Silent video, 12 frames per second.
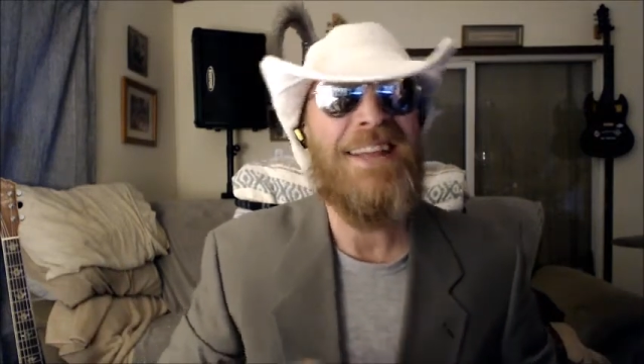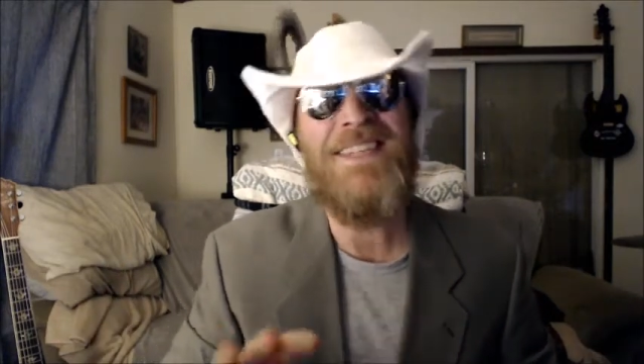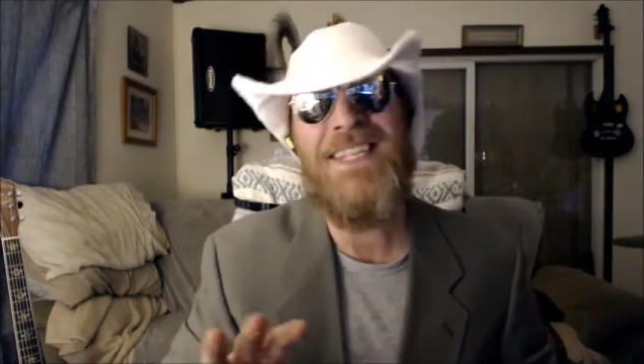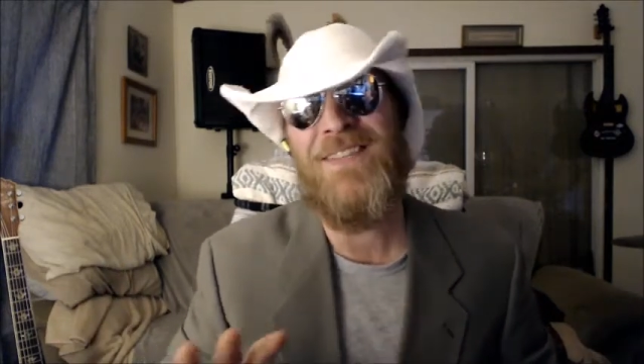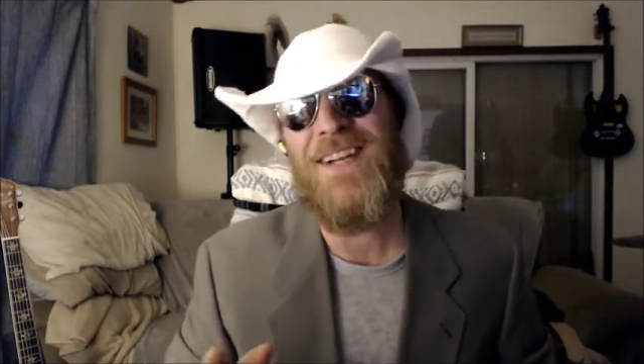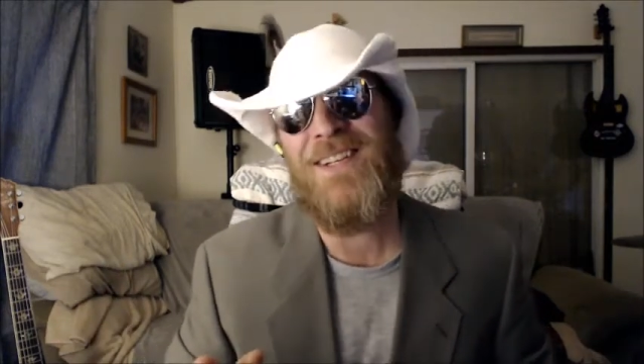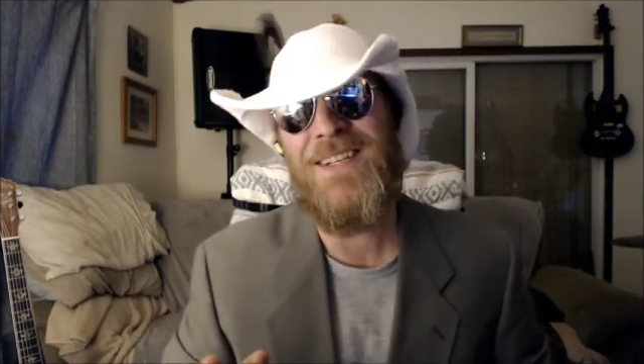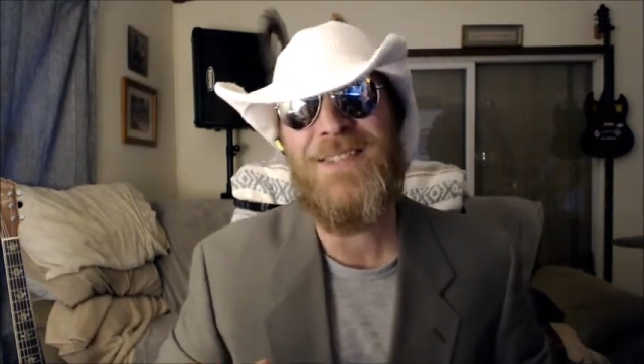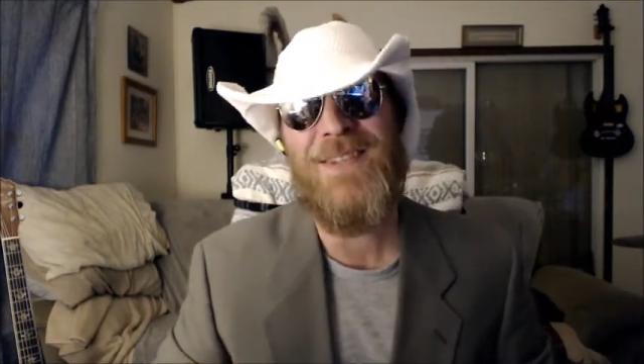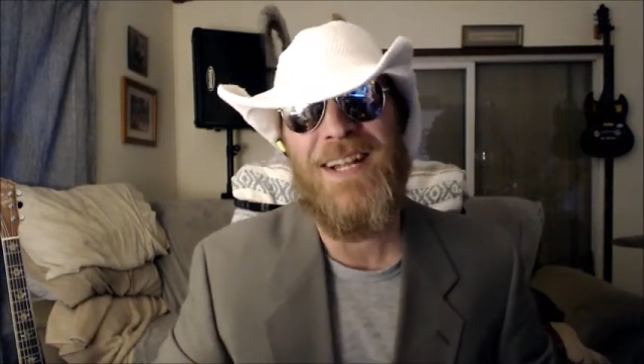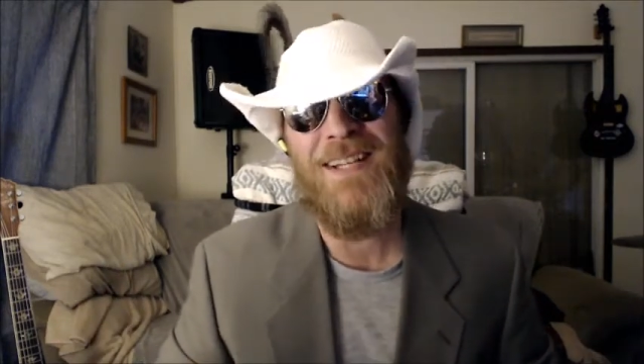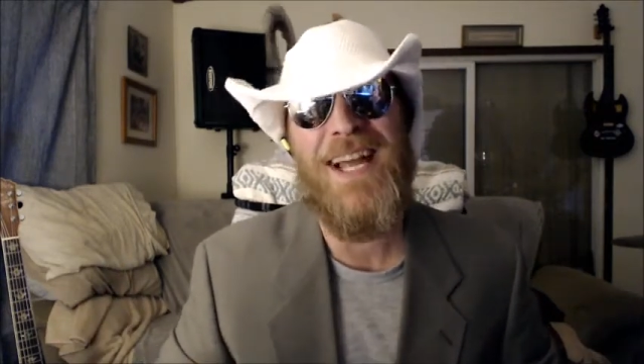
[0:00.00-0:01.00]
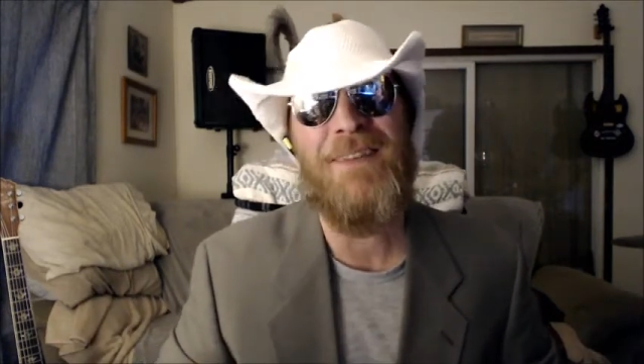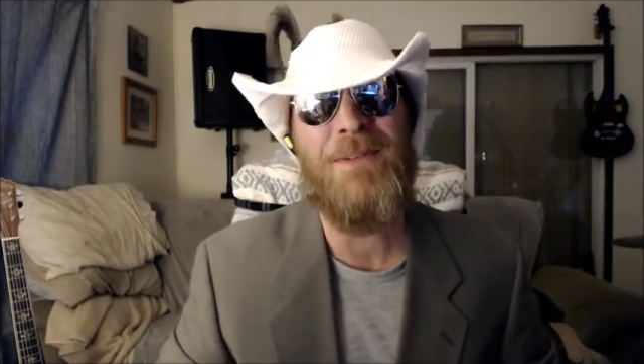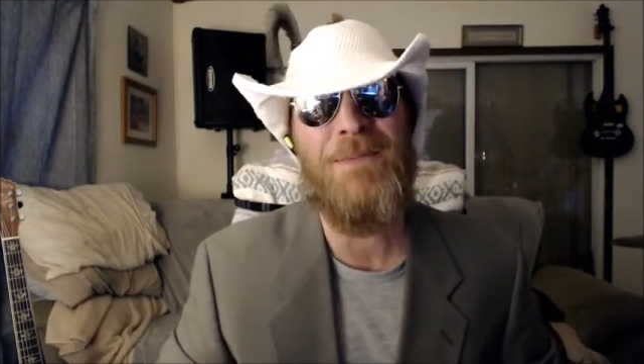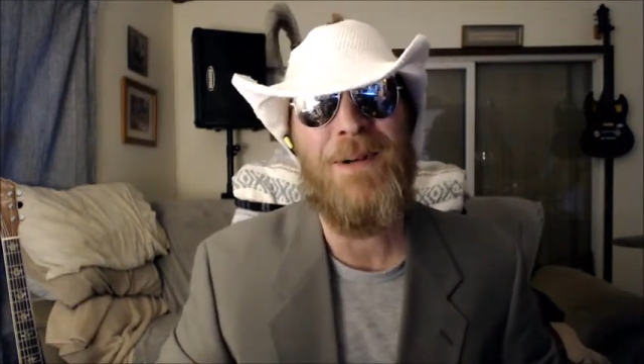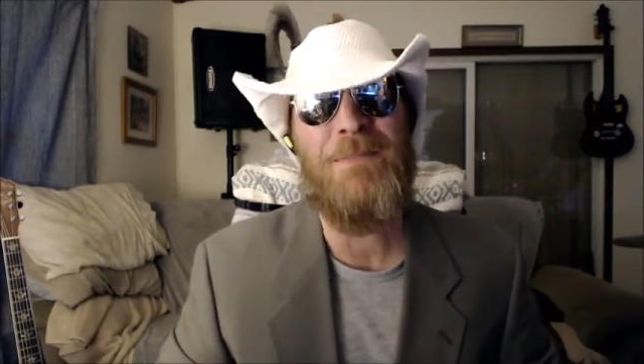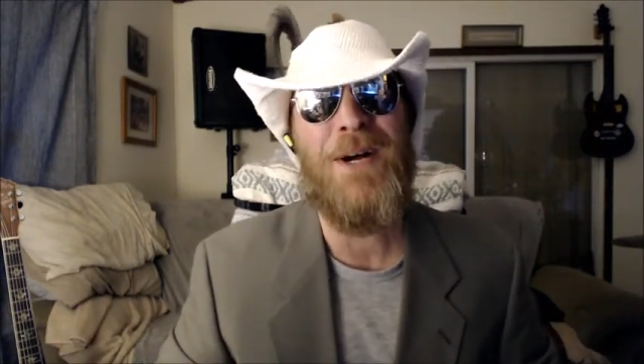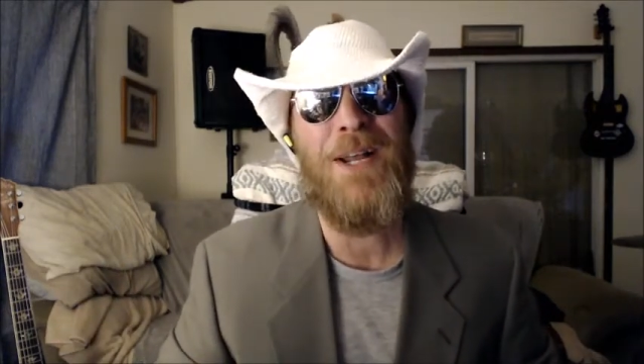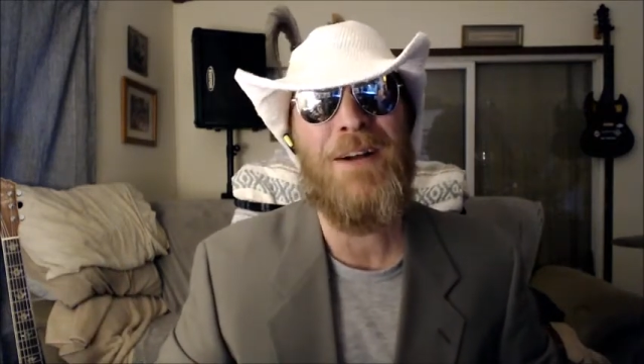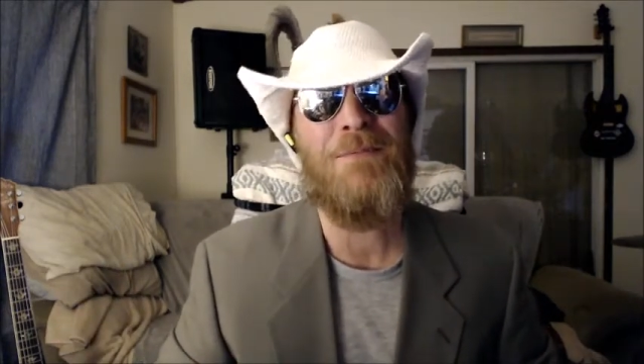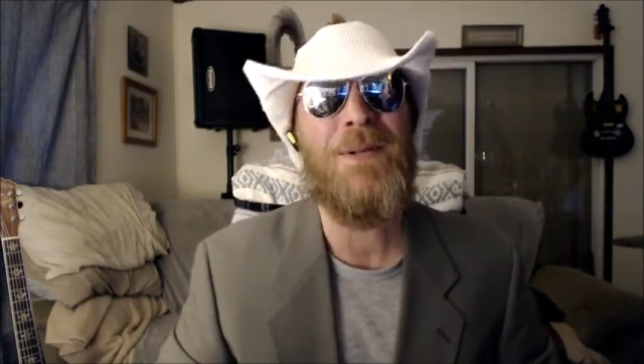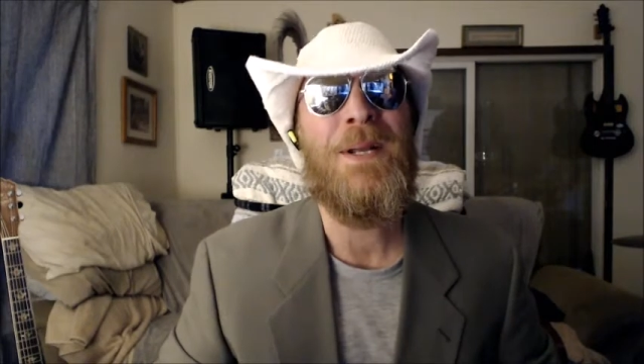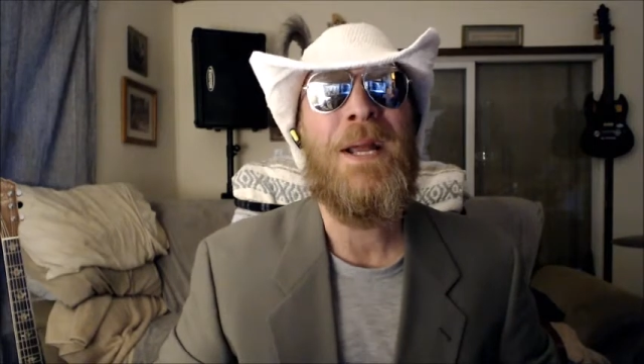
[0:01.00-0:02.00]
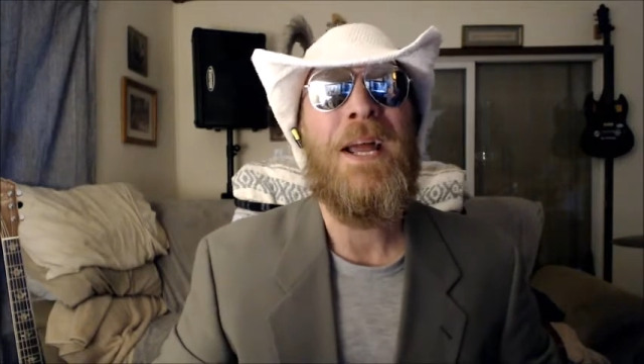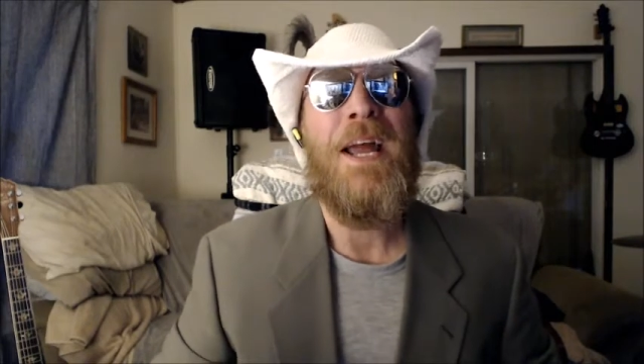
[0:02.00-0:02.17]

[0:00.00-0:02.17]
let me see if I can do this without laughing my butt off, but